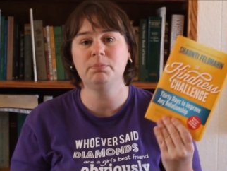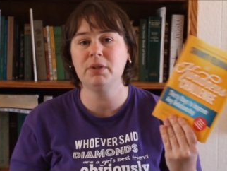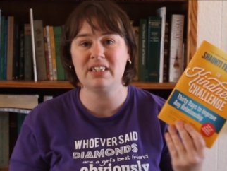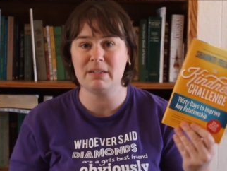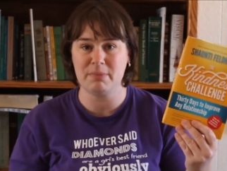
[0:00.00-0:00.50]

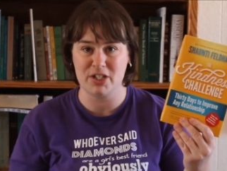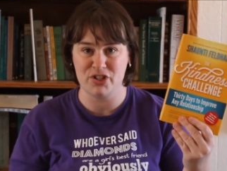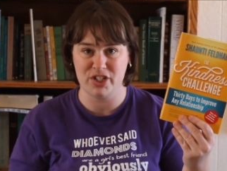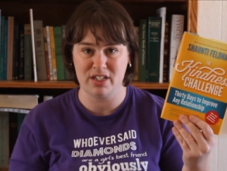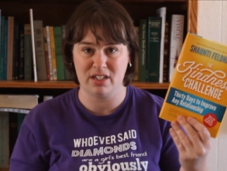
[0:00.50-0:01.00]
puts the
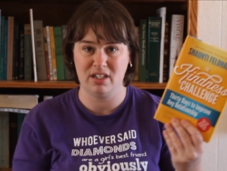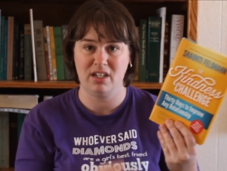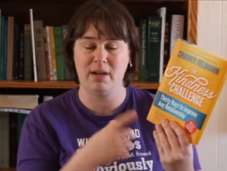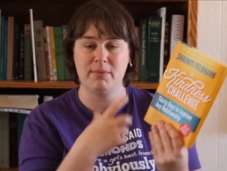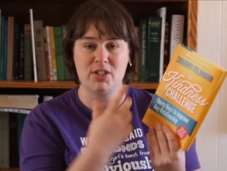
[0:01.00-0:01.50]
budget in
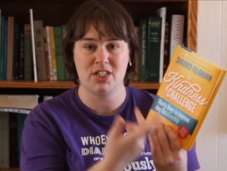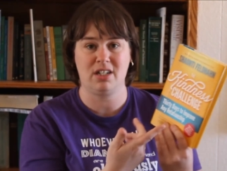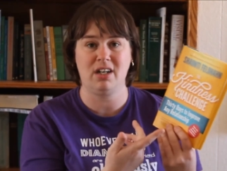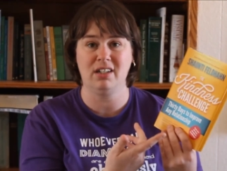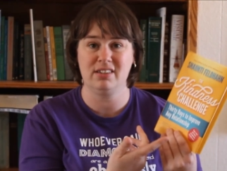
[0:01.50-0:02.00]
how much it
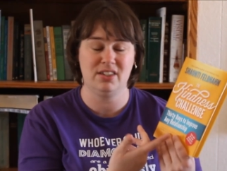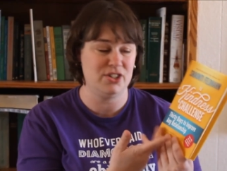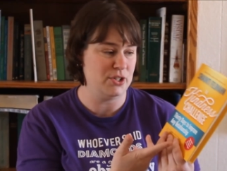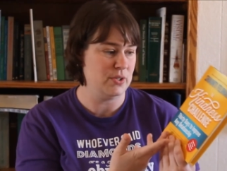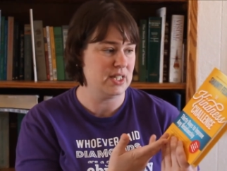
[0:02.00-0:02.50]
costs to
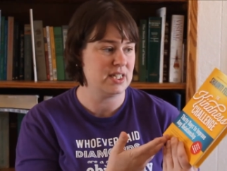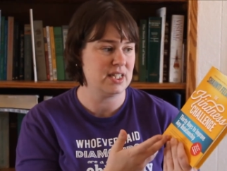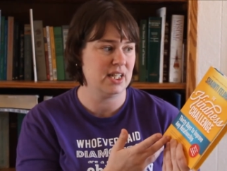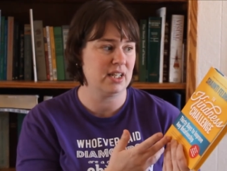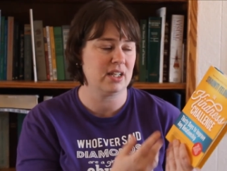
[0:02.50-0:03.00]
do this
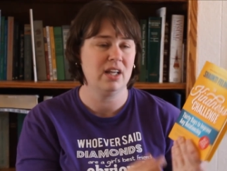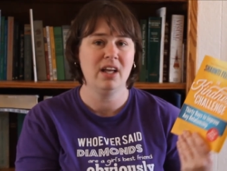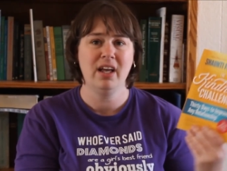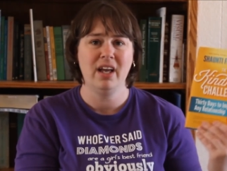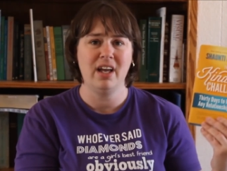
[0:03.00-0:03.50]
thing,
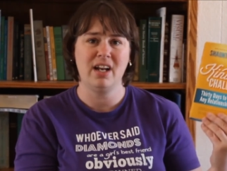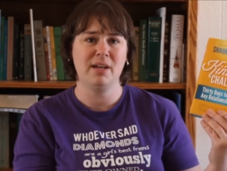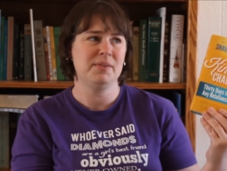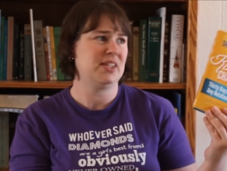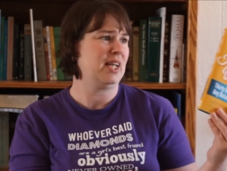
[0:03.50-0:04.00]
and
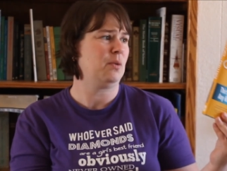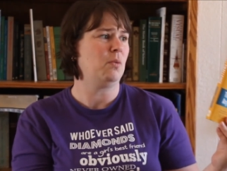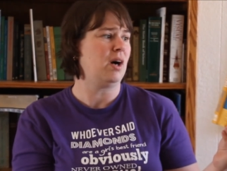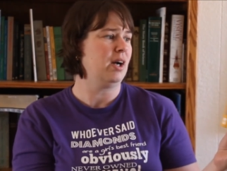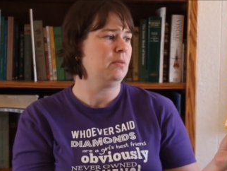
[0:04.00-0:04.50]
I was like,
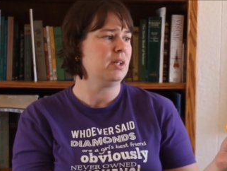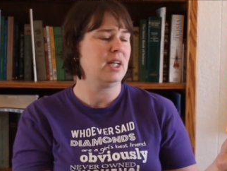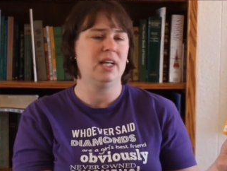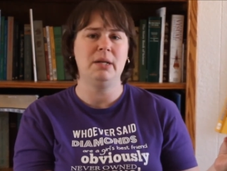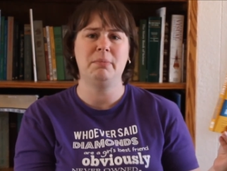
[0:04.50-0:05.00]
why would
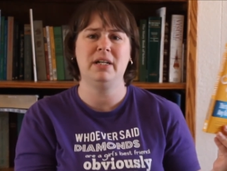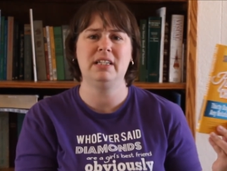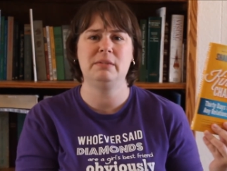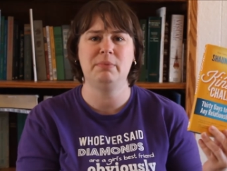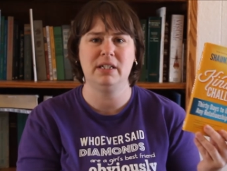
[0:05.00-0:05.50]
anybody
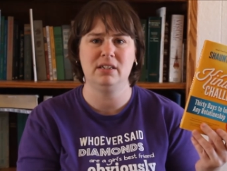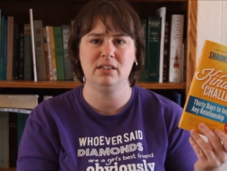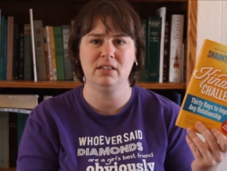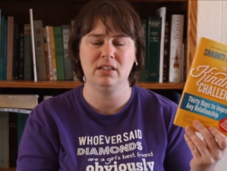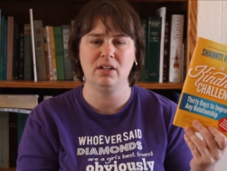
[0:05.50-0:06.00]
spend
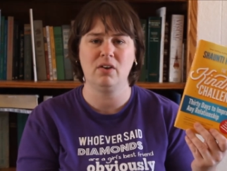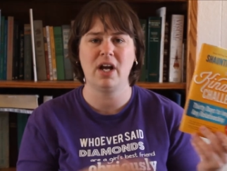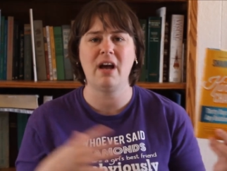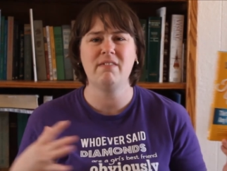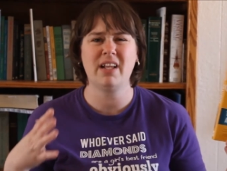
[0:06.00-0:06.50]
or
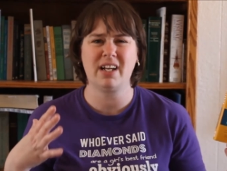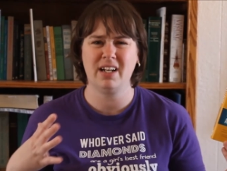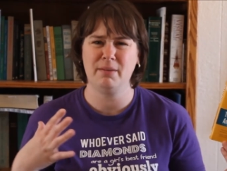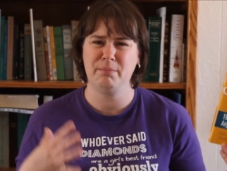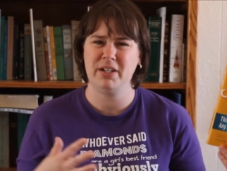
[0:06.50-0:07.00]
have that
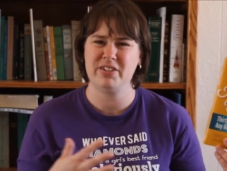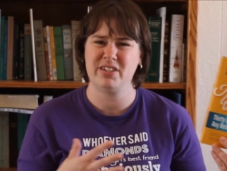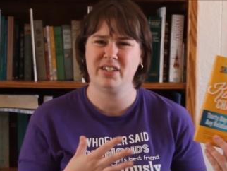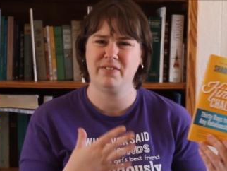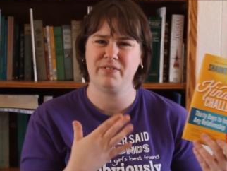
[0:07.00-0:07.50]
kind of
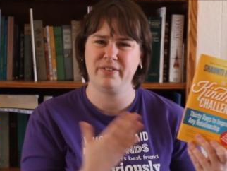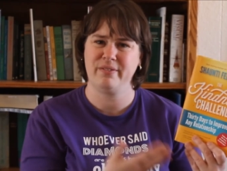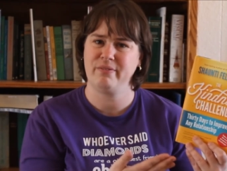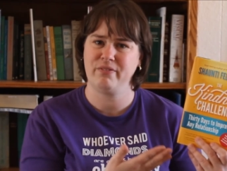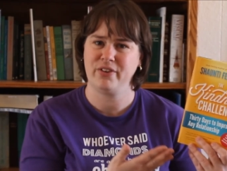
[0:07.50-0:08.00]
budget for
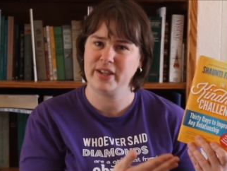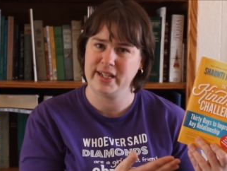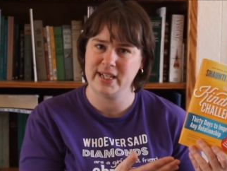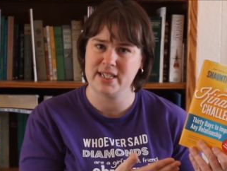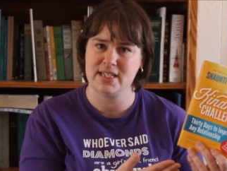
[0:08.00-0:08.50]

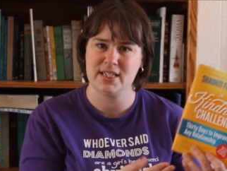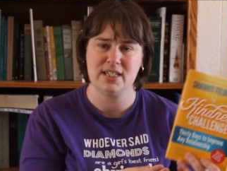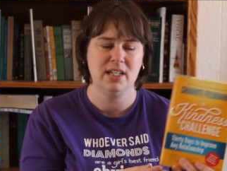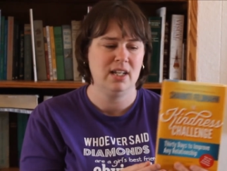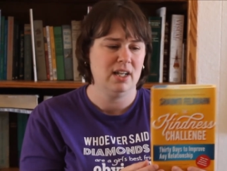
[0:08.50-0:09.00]
this?
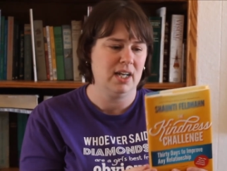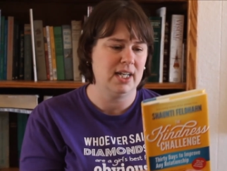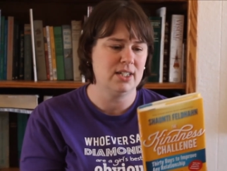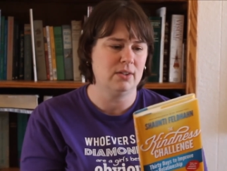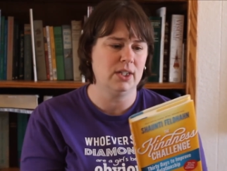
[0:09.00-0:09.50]

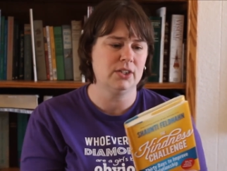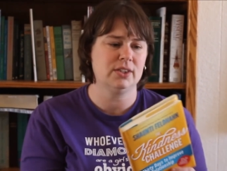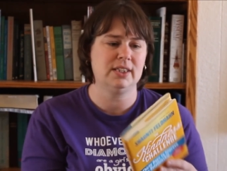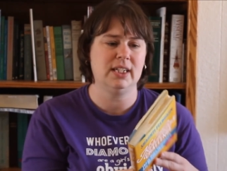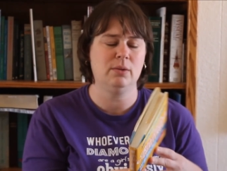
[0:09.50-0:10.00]
I don't
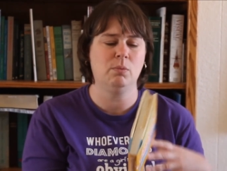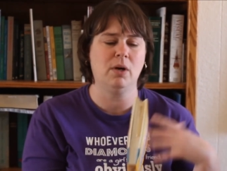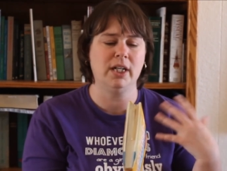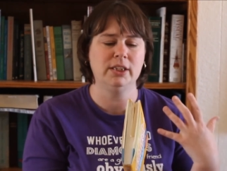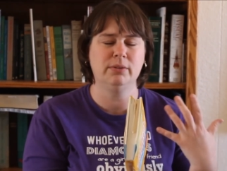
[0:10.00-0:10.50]
understand
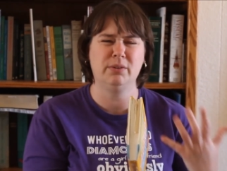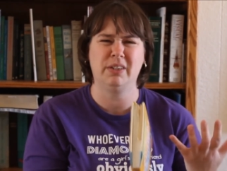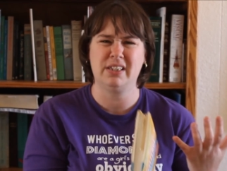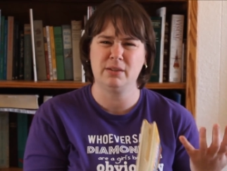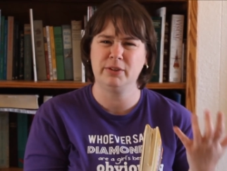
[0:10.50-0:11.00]
why you would
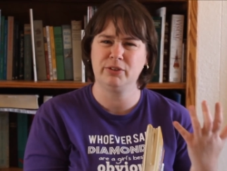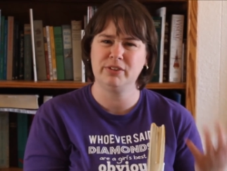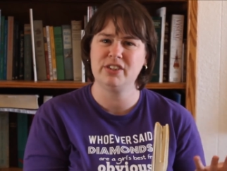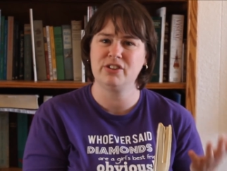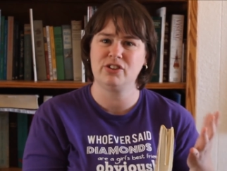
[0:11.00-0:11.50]
want so much
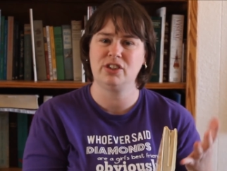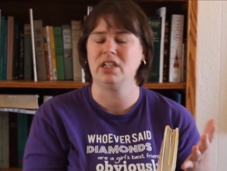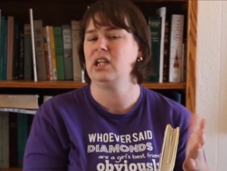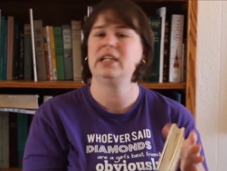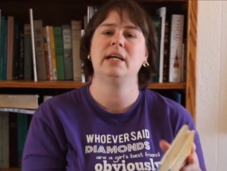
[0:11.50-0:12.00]
research done
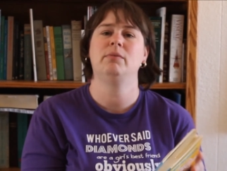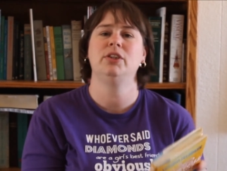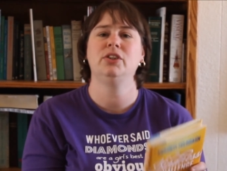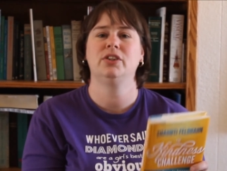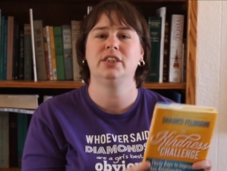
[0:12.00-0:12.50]
on that when
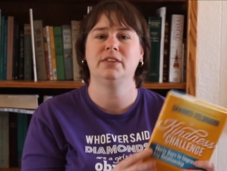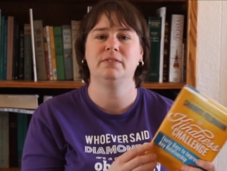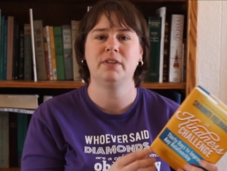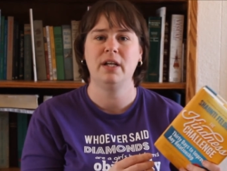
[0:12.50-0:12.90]
you could have